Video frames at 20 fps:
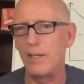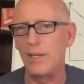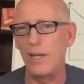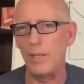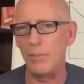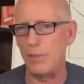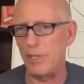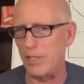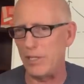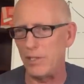
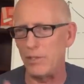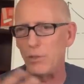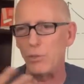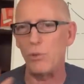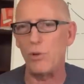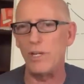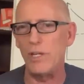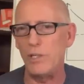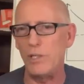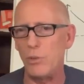I mean, in
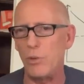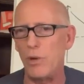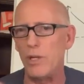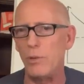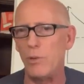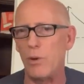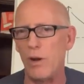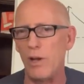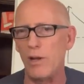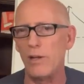
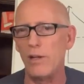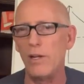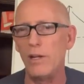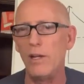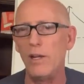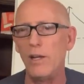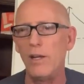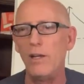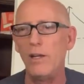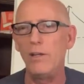2021,
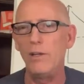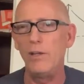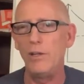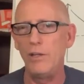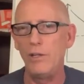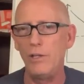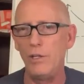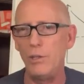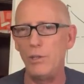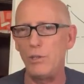
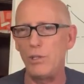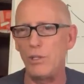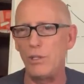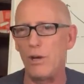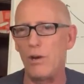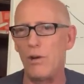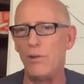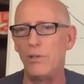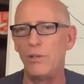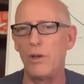you should
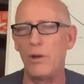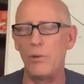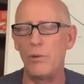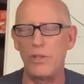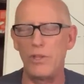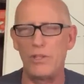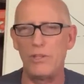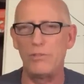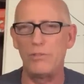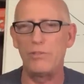all know
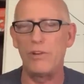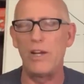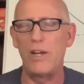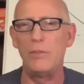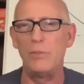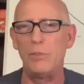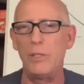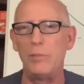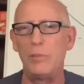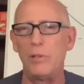that the
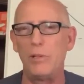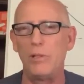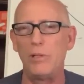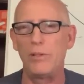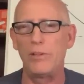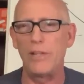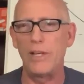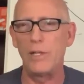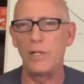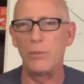fine people
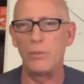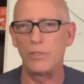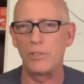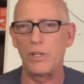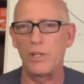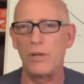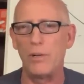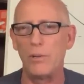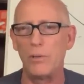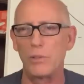thing was
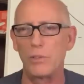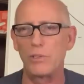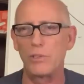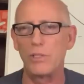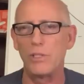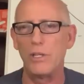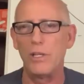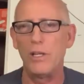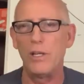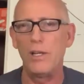a
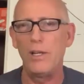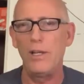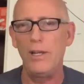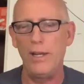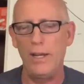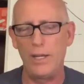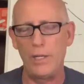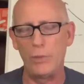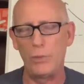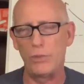hoax.
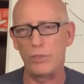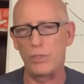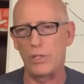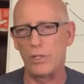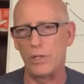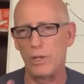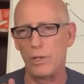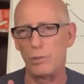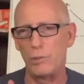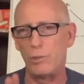And it was
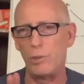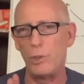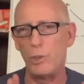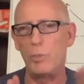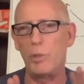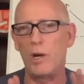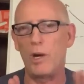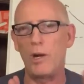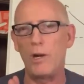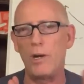a, a
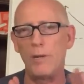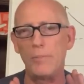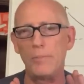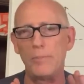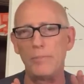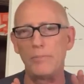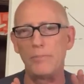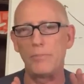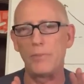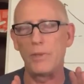RUPAR.
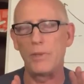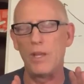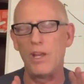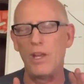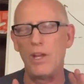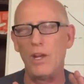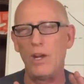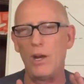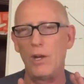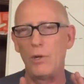
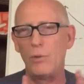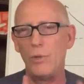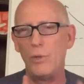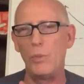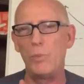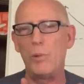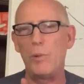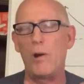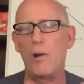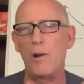A
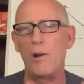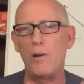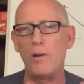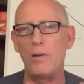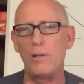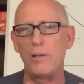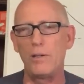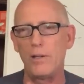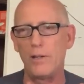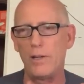RUPAR
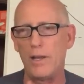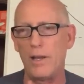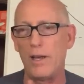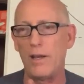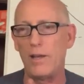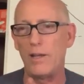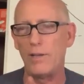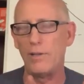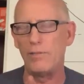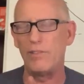
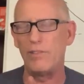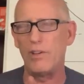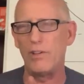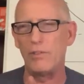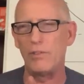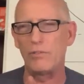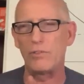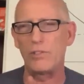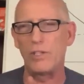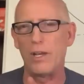uh,
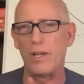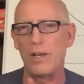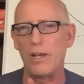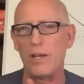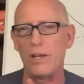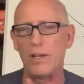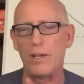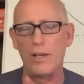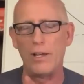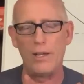involves
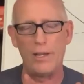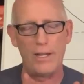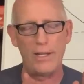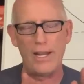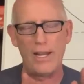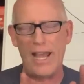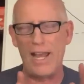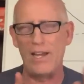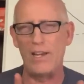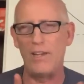uh, an
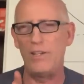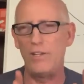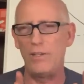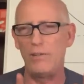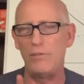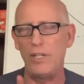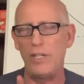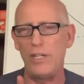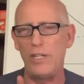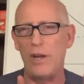edited
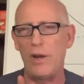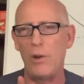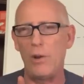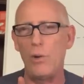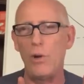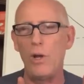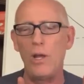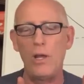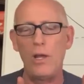video